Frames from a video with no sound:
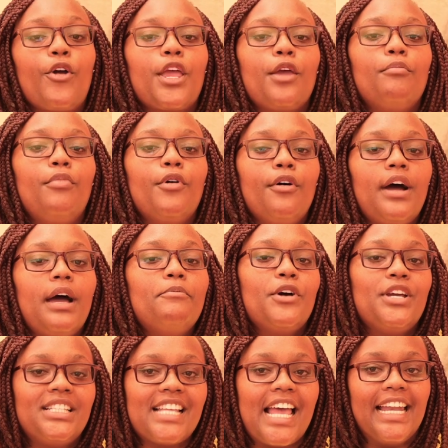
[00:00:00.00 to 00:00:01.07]
Okay,
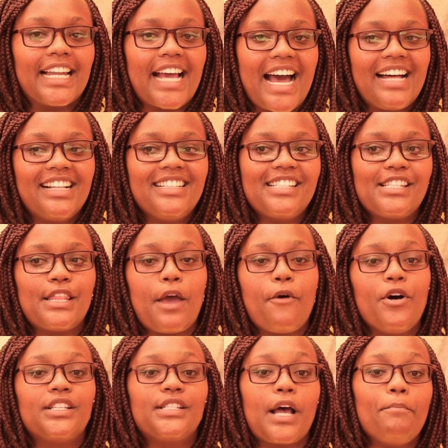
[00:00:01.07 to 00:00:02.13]
boys and girls, there
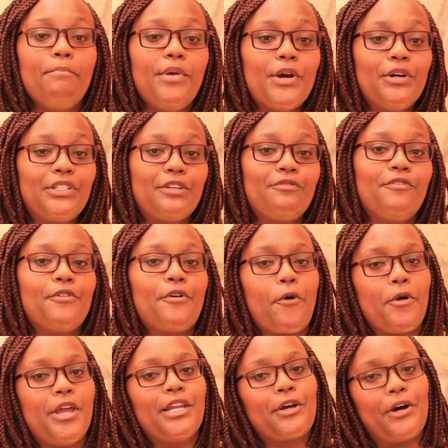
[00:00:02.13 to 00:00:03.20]
was a beautiful
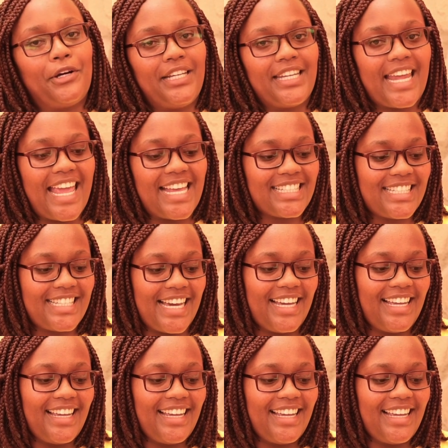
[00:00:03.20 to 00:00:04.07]
queen called Esther.